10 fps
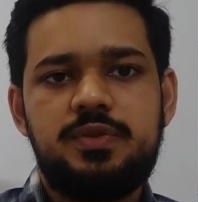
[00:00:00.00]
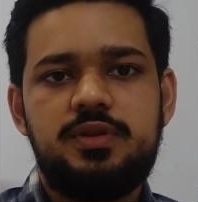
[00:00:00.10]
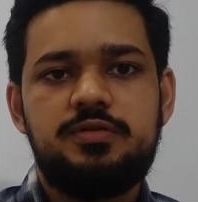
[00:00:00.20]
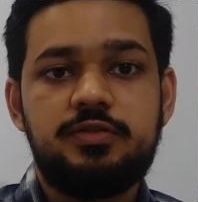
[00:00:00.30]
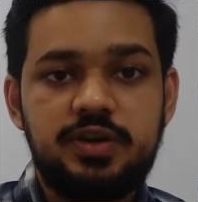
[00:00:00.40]

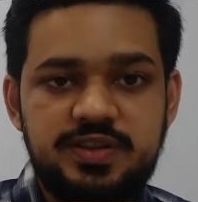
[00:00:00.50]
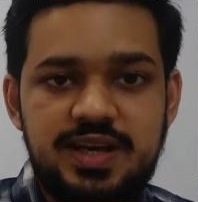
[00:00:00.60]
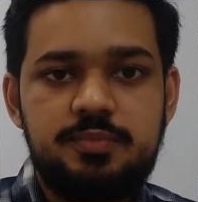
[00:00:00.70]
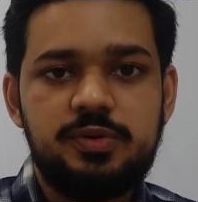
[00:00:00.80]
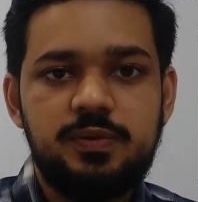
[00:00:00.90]
For
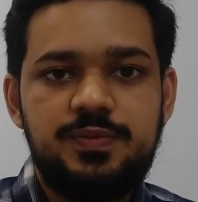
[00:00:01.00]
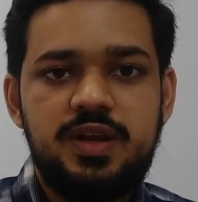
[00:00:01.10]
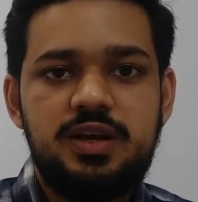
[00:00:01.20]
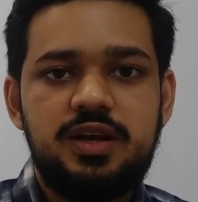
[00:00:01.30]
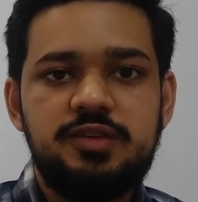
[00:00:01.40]
example,
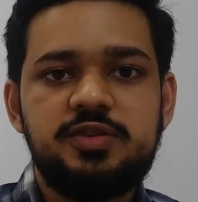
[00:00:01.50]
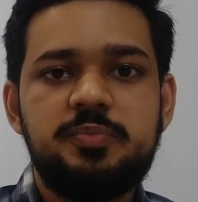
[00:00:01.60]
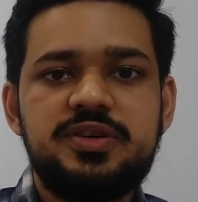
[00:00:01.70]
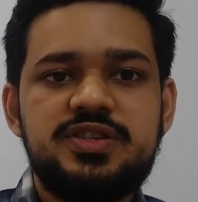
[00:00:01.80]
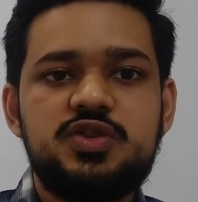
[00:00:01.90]
if the
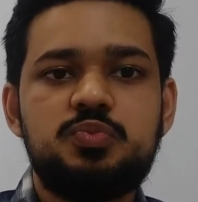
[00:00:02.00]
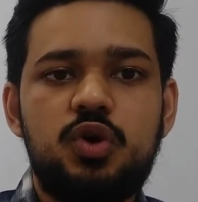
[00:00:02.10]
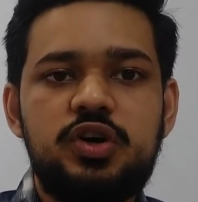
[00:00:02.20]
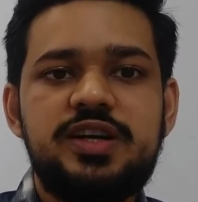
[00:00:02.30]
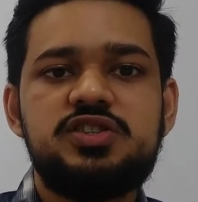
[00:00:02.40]
business
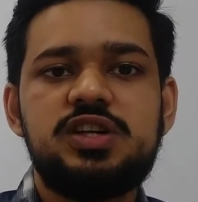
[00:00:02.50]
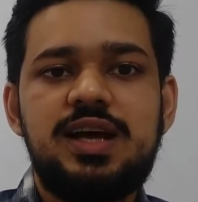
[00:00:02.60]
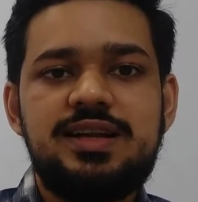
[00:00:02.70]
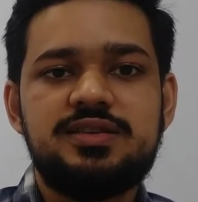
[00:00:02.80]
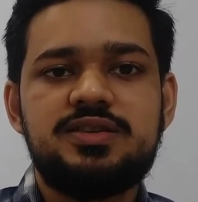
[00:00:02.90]
mortgage
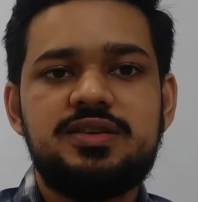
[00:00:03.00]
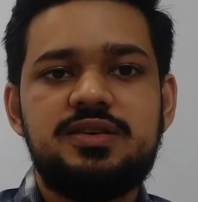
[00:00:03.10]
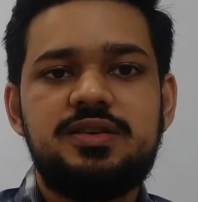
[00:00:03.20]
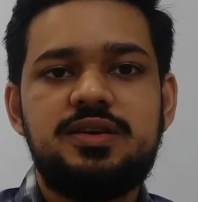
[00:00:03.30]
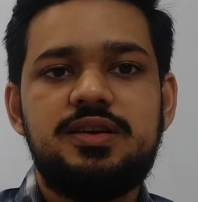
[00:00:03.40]
lands
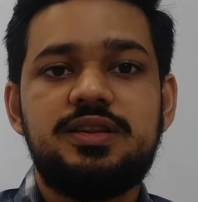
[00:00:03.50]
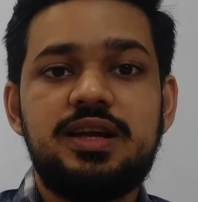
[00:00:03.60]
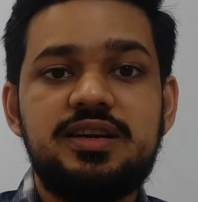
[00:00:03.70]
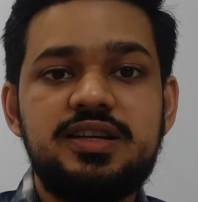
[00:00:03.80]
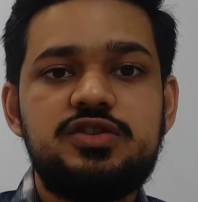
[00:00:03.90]

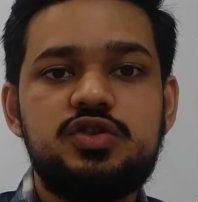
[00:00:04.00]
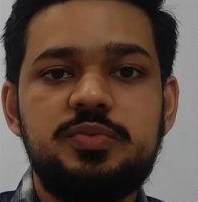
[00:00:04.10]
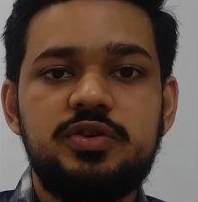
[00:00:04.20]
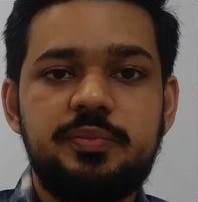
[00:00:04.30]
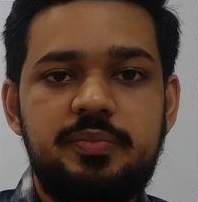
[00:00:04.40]
that need to
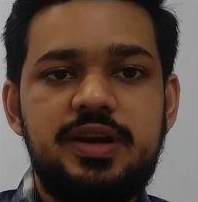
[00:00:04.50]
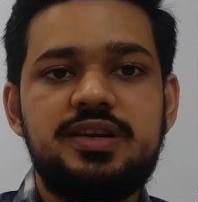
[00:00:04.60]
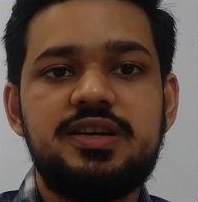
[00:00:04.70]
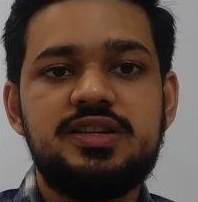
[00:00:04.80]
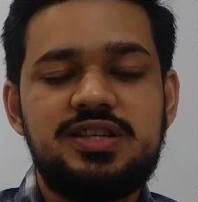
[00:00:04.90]
be repaid
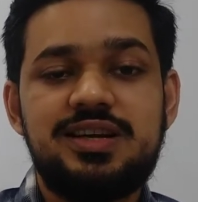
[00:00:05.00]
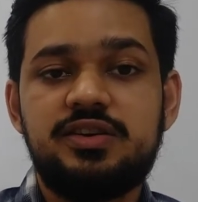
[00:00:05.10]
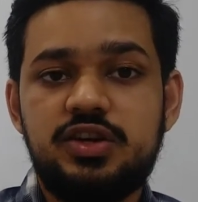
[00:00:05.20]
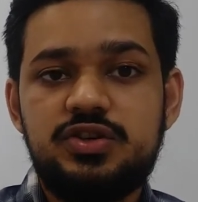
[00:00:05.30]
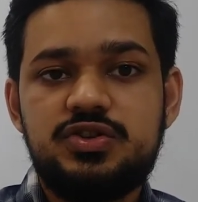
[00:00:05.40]
in 10
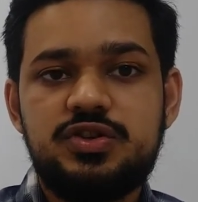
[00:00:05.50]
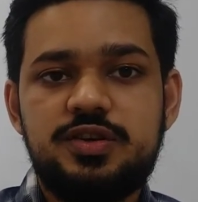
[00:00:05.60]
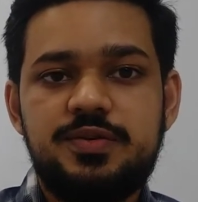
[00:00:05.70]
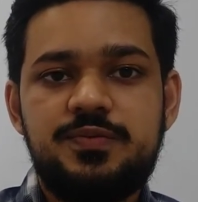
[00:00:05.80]
years,